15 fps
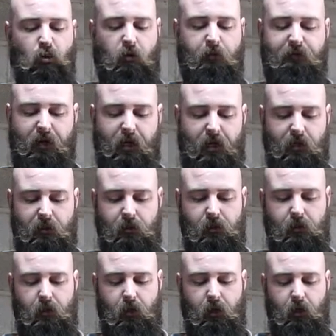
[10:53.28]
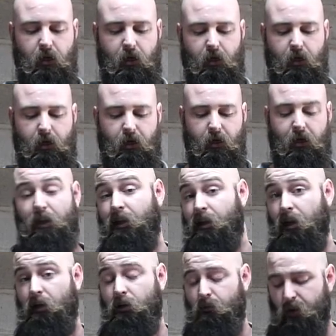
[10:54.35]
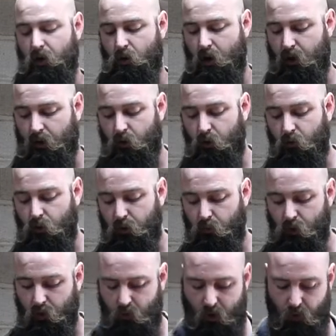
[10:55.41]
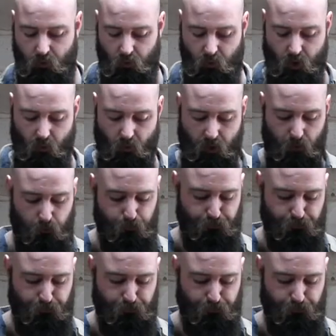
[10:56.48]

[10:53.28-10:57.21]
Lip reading: or a vase, I think that could be quite cool, could work quite well.